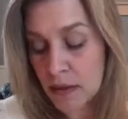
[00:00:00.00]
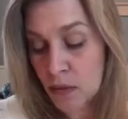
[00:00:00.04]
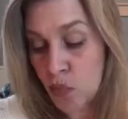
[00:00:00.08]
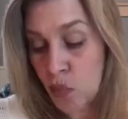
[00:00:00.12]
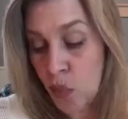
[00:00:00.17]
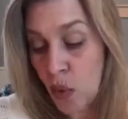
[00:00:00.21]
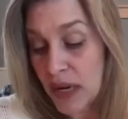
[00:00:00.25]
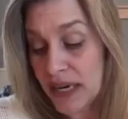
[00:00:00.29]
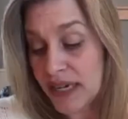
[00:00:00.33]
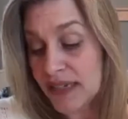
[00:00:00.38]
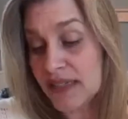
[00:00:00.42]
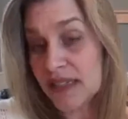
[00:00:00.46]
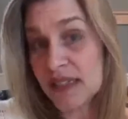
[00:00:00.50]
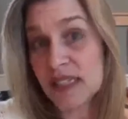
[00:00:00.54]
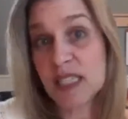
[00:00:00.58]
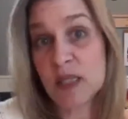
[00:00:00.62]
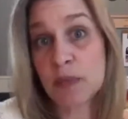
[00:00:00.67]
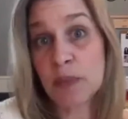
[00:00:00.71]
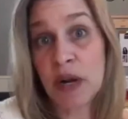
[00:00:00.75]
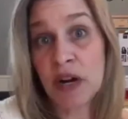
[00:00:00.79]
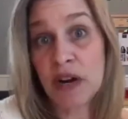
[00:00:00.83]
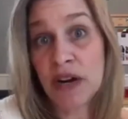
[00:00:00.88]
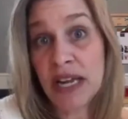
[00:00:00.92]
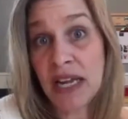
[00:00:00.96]
What is
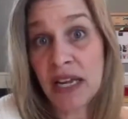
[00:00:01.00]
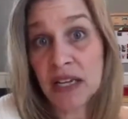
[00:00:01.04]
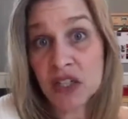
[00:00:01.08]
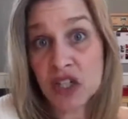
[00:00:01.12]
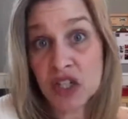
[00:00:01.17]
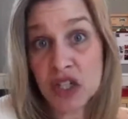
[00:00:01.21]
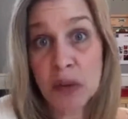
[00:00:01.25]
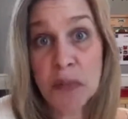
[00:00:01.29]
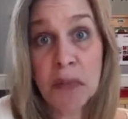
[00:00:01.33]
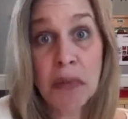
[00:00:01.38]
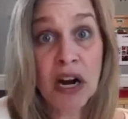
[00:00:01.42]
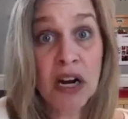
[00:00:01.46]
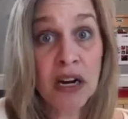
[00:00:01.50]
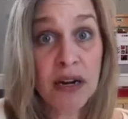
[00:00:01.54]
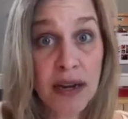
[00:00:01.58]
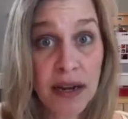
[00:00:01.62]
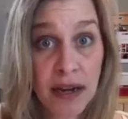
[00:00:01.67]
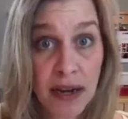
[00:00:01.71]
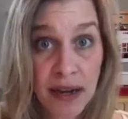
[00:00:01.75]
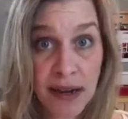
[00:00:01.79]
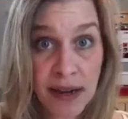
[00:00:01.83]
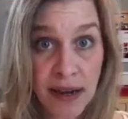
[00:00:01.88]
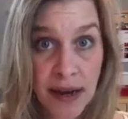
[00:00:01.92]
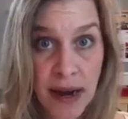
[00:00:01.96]
experiential
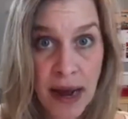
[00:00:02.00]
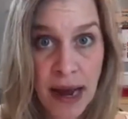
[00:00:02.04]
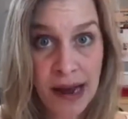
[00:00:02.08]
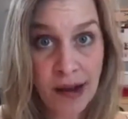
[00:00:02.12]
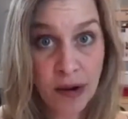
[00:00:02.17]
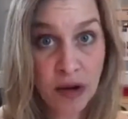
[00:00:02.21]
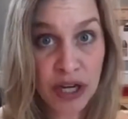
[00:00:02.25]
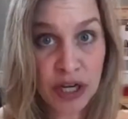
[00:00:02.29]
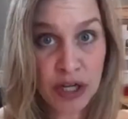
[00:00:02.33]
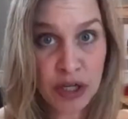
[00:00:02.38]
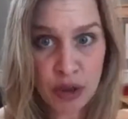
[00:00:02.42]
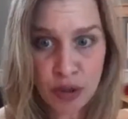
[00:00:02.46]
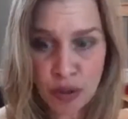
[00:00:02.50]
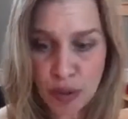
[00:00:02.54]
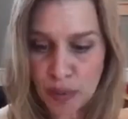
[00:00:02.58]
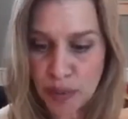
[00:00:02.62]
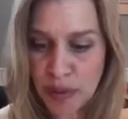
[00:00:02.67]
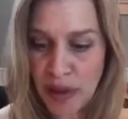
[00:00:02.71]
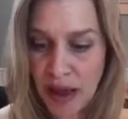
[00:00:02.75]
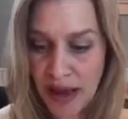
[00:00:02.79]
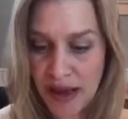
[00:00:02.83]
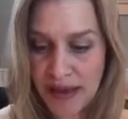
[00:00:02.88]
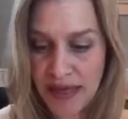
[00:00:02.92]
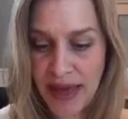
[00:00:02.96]
marketing, and how can you
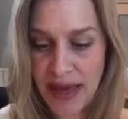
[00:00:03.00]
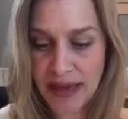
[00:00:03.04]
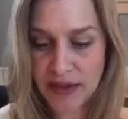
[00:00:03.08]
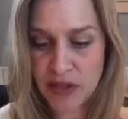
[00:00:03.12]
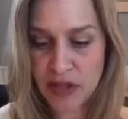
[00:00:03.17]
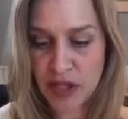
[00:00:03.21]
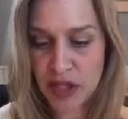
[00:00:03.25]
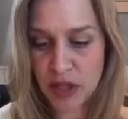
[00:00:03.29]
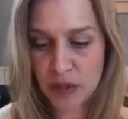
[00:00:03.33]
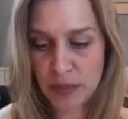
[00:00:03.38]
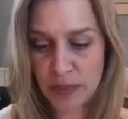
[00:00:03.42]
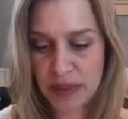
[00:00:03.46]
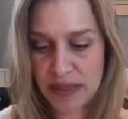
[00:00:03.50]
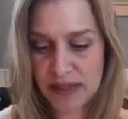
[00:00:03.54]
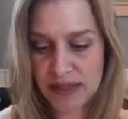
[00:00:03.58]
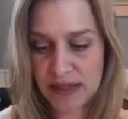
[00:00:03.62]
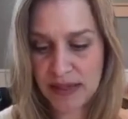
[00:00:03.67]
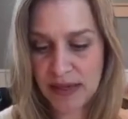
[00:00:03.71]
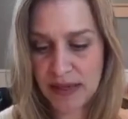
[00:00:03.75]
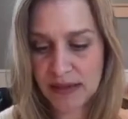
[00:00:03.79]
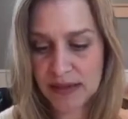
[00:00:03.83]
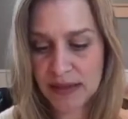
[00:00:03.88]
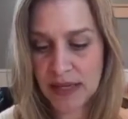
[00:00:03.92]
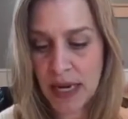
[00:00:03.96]
apply that to your
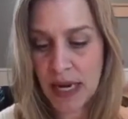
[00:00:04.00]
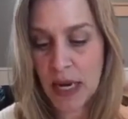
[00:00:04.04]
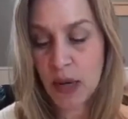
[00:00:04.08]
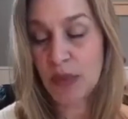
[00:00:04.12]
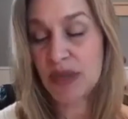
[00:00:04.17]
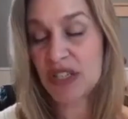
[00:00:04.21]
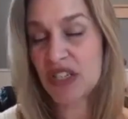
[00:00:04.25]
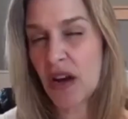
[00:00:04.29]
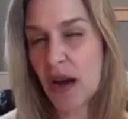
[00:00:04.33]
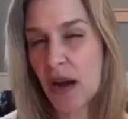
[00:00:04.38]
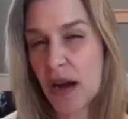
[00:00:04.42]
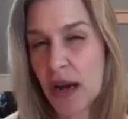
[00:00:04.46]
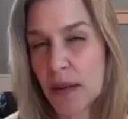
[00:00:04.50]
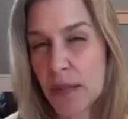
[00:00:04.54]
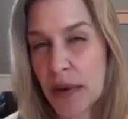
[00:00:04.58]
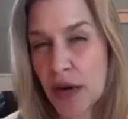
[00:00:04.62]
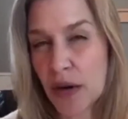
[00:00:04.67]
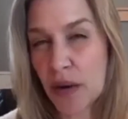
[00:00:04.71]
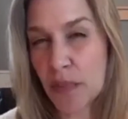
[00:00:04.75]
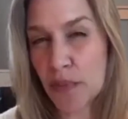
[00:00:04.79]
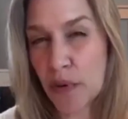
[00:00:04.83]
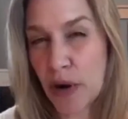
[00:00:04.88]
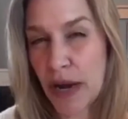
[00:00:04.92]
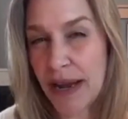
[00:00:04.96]
business? We talk about
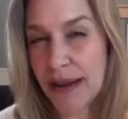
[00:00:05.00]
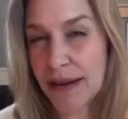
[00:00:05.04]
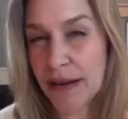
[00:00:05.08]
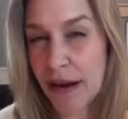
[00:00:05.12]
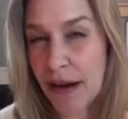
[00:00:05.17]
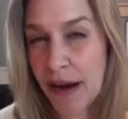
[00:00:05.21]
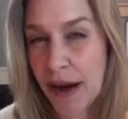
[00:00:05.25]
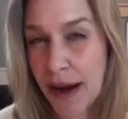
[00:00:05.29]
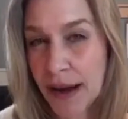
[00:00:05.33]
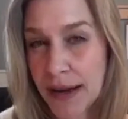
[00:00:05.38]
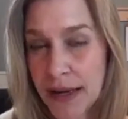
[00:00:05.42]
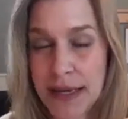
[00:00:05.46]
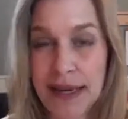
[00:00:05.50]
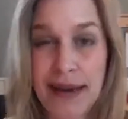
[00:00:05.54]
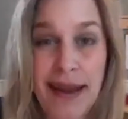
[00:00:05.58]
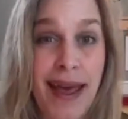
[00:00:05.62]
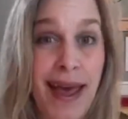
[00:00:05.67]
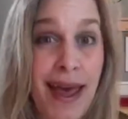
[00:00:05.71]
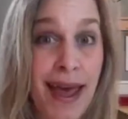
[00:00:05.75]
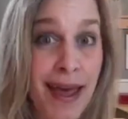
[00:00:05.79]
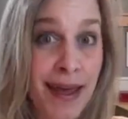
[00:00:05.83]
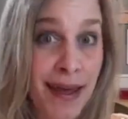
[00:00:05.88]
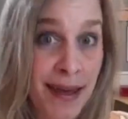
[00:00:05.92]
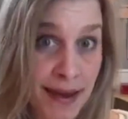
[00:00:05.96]
a brand audit,
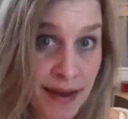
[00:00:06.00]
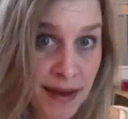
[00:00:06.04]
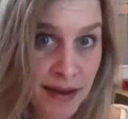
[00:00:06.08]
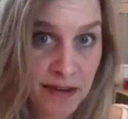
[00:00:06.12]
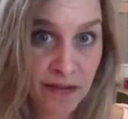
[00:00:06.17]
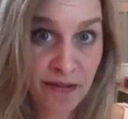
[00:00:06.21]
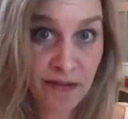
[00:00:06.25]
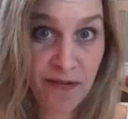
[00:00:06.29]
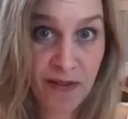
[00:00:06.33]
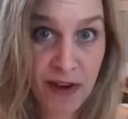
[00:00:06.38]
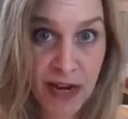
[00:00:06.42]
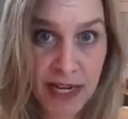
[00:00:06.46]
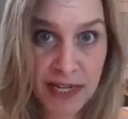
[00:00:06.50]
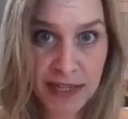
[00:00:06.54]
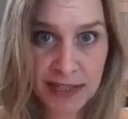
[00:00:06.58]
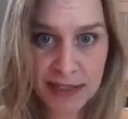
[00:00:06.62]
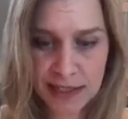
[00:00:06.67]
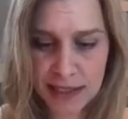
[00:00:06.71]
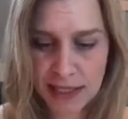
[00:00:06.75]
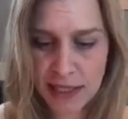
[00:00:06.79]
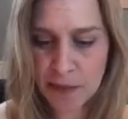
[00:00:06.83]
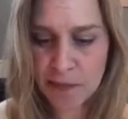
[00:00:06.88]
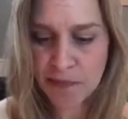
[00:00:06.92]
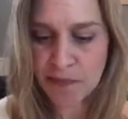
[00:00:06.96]
and
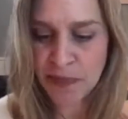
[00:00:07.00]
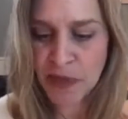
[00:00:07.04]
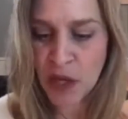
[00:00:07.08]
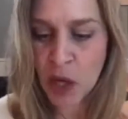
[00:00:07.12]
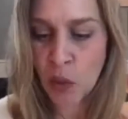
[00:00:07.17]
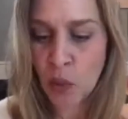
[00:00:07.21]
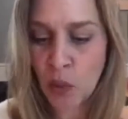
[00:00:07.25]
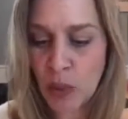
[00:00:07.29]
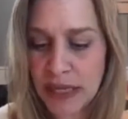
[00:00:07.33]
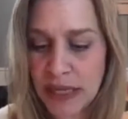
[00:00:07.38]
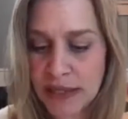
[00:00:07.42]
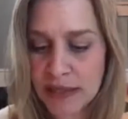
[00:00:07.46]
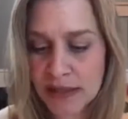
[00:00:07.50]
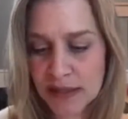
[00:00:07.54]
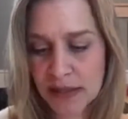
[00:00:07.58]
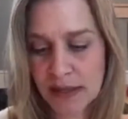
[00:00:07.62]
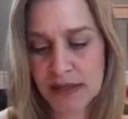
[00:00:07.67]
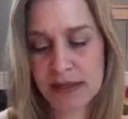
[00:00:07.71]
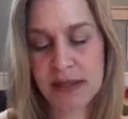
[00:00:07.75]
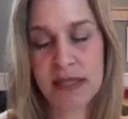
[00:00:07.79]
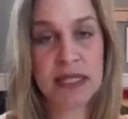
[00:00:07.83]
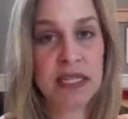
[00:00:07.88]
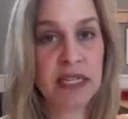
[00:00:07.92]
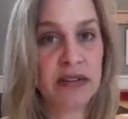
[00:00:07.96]
finally, we
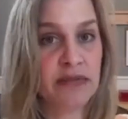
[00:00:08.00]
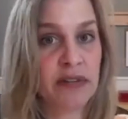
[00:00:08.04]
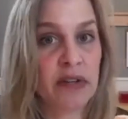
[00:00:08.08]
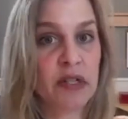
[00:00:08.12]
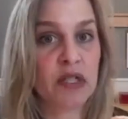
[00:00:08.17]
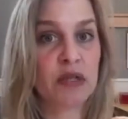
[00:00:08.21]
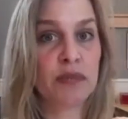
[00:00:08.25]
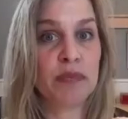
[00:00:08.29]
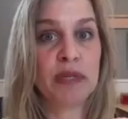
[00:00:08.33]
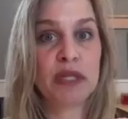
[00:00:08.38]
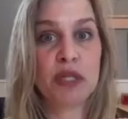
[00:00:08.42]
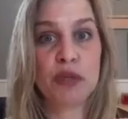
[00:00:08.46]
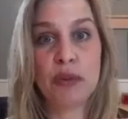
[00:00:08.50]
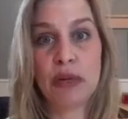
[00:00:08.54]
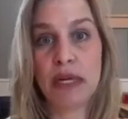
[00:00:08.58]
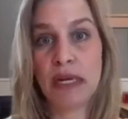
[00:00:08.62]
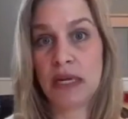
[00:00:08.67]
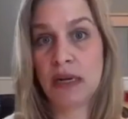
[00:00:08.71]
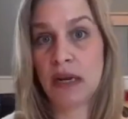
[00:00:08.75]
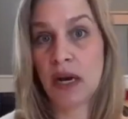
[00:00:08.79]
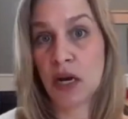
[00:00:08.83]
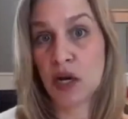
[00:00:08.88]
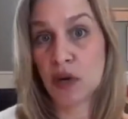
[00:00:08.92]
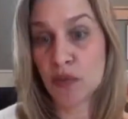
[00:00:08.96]
discuss the difference
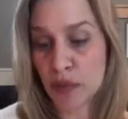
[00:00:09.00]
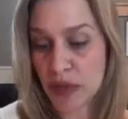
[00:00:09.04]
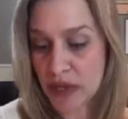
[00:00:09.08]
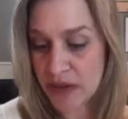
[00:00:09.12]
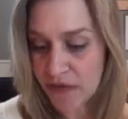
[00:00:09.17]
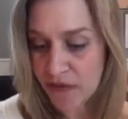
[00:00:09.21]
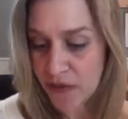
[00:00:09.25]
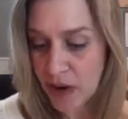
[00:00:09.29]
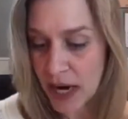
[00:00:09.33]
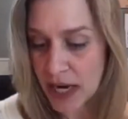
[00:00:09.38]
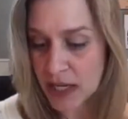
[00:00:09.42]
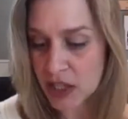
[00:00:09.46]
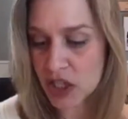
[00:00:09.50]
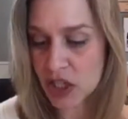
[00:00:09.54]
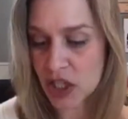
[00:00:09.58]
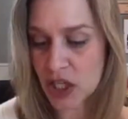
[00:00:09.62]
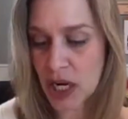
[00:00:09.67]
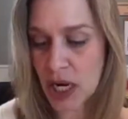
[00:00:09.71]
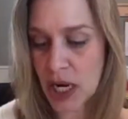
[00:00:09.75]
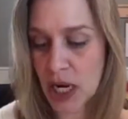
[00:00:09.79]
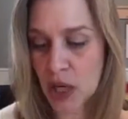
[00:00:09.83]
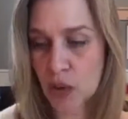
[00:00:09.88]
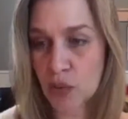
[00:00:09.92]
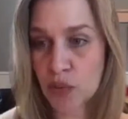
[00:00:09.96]
between a refresh,
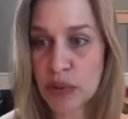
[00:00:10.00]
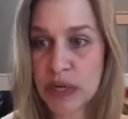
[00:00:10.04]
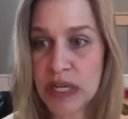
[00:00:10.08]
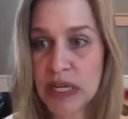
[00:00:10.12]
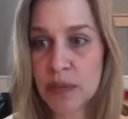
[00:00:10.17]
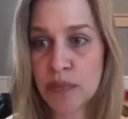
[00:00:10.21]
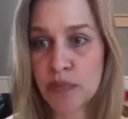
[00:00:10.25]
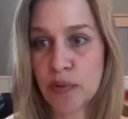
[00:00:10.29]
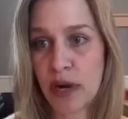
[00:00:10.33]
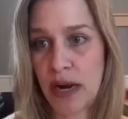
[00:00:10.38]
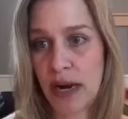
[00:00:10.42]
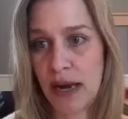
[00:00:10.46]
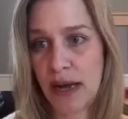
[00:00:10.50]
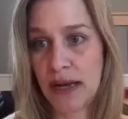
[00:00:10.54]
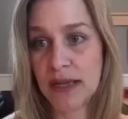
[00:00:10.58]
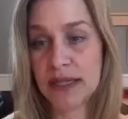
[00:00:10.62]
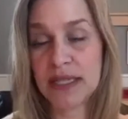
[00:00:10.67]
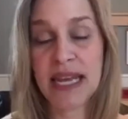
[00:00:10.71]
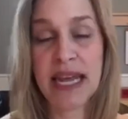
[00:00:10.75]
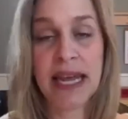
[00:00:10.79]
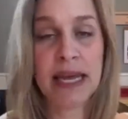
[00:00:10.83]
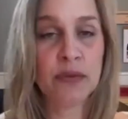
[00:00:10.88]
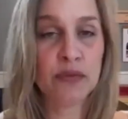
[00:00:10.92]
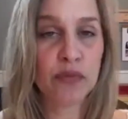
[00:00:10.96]
a rebrand,
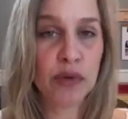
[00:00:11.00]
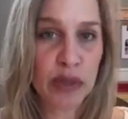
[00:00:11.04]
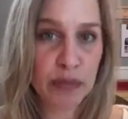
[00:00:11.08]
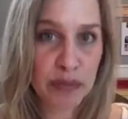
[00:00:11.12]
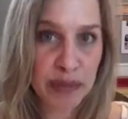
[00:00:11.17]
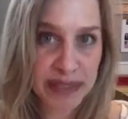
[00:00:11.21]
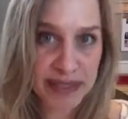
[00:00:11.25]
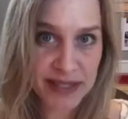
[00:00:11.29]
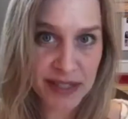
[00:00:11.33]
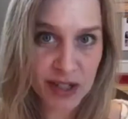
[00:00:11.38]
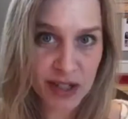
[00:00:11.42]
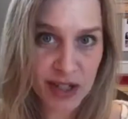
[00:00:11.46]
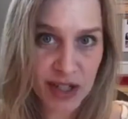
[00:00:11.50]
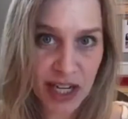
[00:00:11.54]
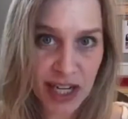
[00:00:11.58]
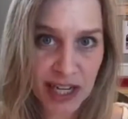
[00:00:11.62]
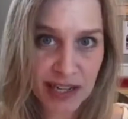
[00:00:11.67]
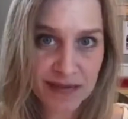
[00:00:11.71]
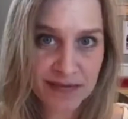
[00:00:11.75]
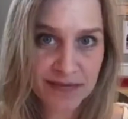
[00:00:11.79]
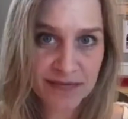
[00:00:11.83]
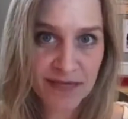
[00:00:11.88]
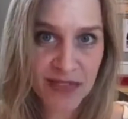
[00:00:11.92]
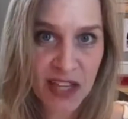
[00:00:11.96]
and
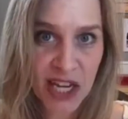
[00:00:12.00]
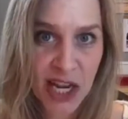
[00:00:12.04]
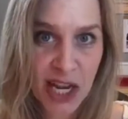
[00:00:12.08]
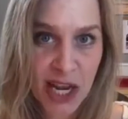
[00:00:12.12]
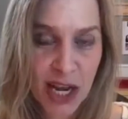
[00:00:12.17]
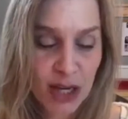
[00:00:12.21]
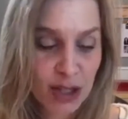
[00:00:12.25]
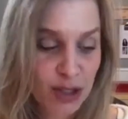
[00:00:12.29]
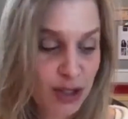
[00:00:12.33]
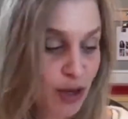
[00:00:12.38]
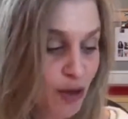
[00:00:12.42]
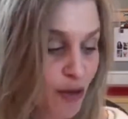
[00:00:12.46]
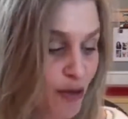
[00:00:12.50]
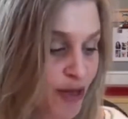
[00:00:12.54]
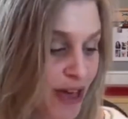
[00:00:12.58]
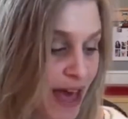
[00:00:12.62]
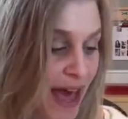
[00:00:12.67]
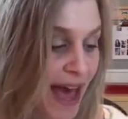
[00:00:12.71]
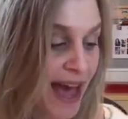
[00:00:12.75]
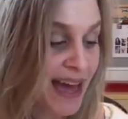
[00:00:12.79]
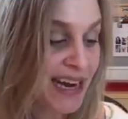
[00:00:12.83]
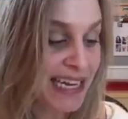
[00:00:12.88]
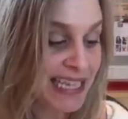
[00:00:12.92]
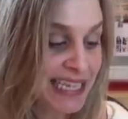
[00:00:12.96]
repositioning. So
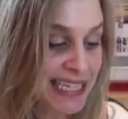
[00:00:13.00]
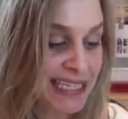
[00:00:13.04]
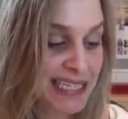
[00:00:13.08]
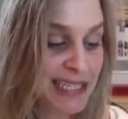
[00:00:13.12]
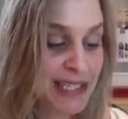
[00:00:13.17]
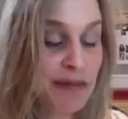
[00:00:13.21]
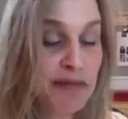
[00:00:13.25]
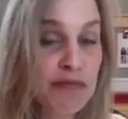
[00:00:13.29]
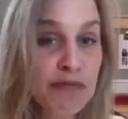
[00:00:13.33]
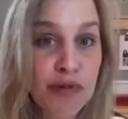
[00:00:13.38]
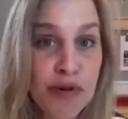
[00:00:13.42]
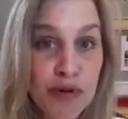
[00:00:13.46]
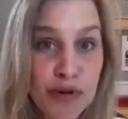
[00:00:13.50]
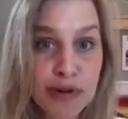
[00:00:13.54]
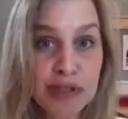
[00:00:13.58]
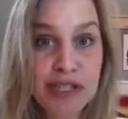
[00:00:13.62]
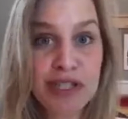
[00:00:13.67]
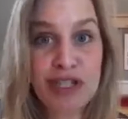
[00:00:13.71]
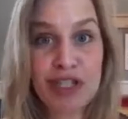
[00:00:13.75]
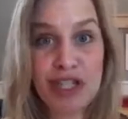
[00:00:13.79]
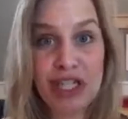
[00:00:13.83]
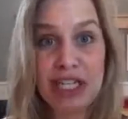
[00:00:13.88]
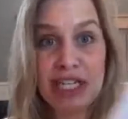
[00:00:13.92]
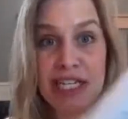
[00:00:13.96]
that is MOO LAH
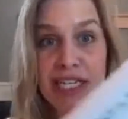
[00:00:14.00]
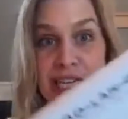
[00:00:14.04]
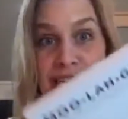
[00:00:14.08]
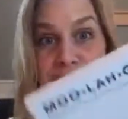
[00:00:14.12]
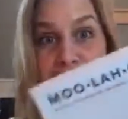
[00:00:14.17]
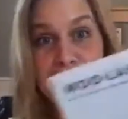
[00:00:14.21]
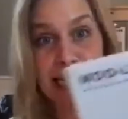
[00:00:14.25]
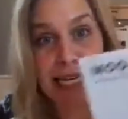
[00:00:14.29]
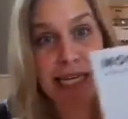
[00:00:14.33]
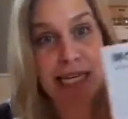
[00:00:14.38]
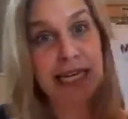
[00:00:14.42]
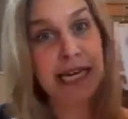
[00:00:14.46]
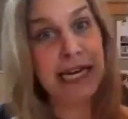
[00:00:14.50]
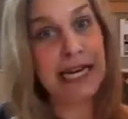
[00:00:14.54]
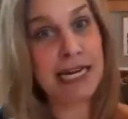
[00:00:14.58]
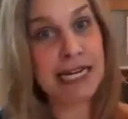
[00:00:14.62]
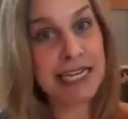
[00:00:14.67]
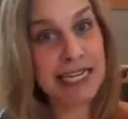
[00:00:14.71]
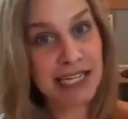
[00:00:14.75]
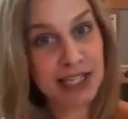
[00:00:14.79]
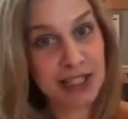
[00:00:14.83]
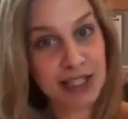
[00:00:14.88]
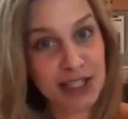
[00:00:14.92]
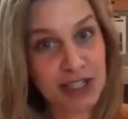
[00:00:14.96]
GY in a
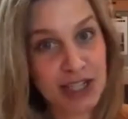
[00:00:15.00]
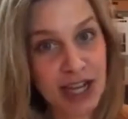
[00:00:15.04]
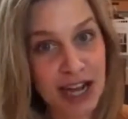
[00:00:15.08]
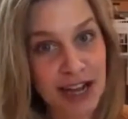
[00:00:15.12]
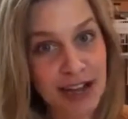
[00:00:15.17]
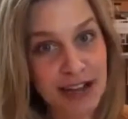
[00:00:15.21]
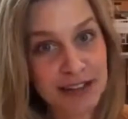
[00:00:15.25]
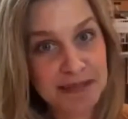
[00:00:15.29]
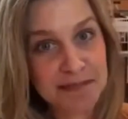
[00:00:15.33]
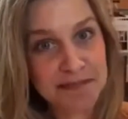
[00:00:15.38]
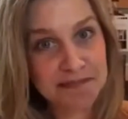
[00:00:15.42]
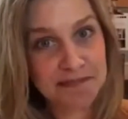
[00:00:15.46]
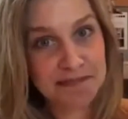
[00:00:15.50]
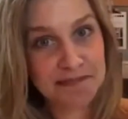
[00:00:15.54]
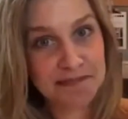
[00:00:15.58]
nutshell.